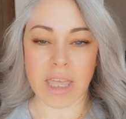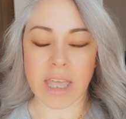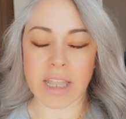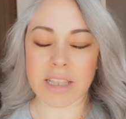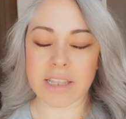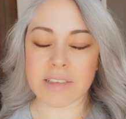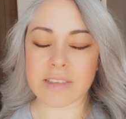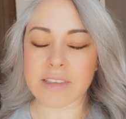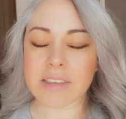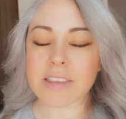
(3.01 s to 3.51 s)
and
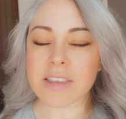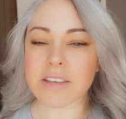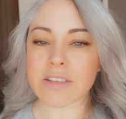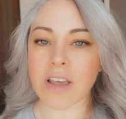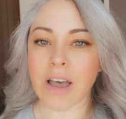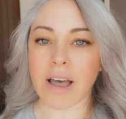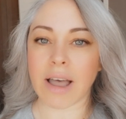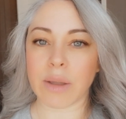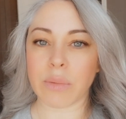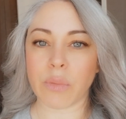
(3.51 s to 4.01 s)
this is the
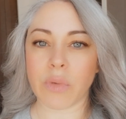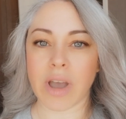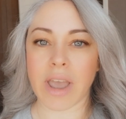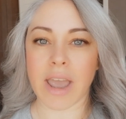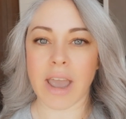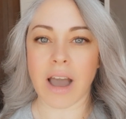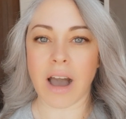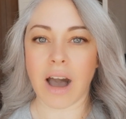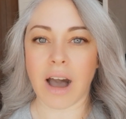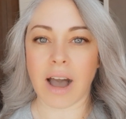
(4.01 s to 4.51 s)
time
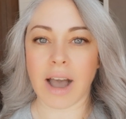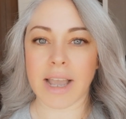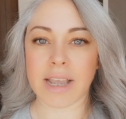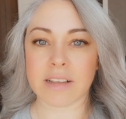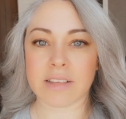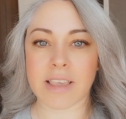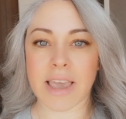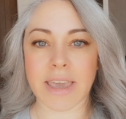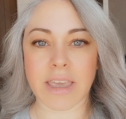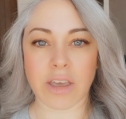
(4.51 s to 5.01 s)
where I
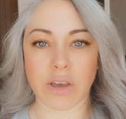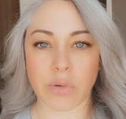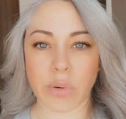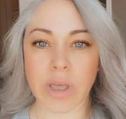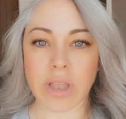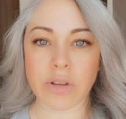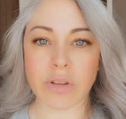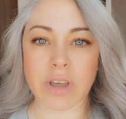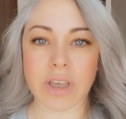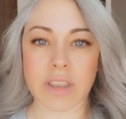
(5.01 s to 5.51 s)
take a
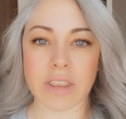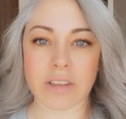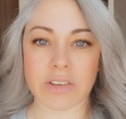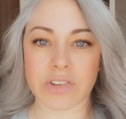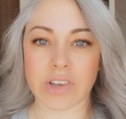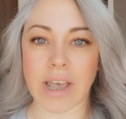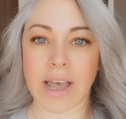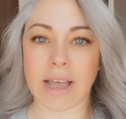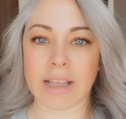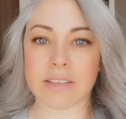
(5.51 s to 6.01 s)
quick look at the
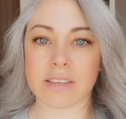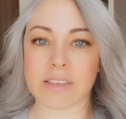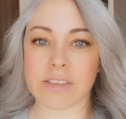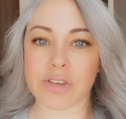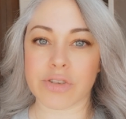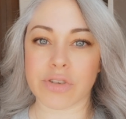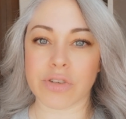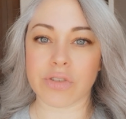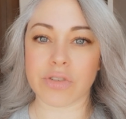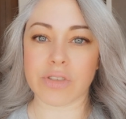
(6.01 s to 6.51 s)
charts
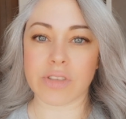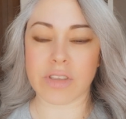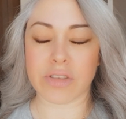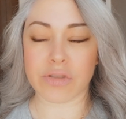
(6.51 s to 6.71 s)
to